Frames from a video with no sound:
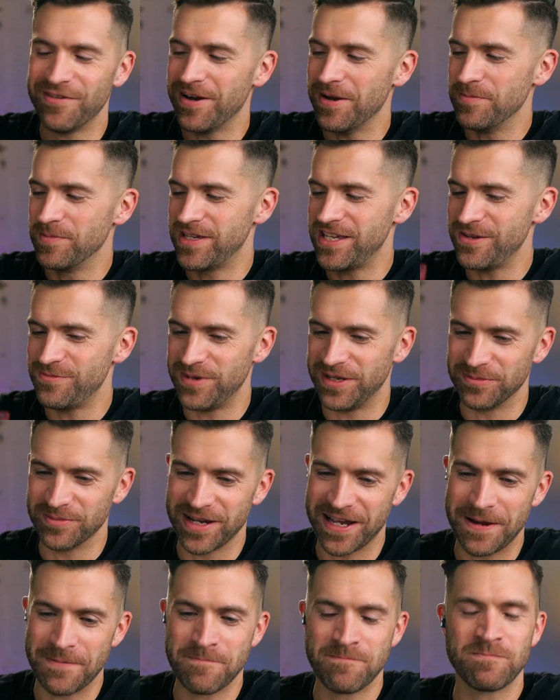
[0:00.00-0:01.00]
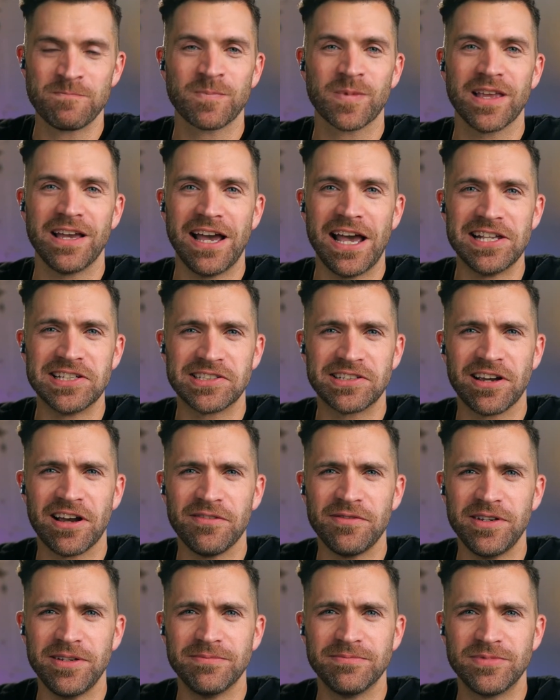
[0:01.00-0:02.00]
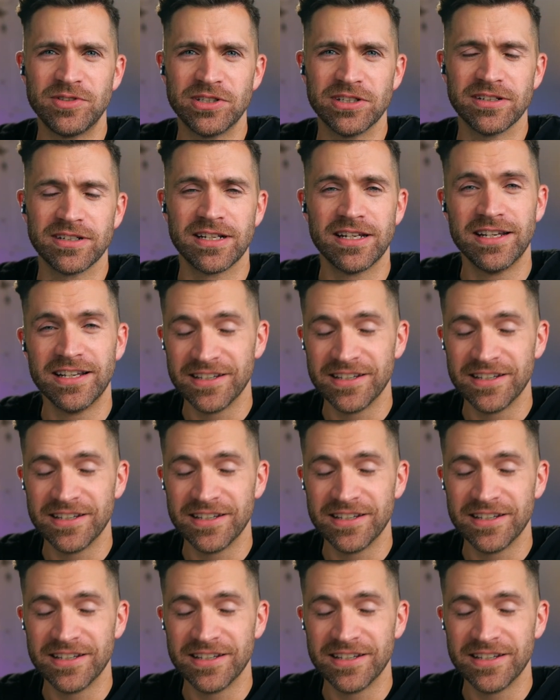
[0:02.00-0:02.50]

I'm keeping my iced coffee chilled.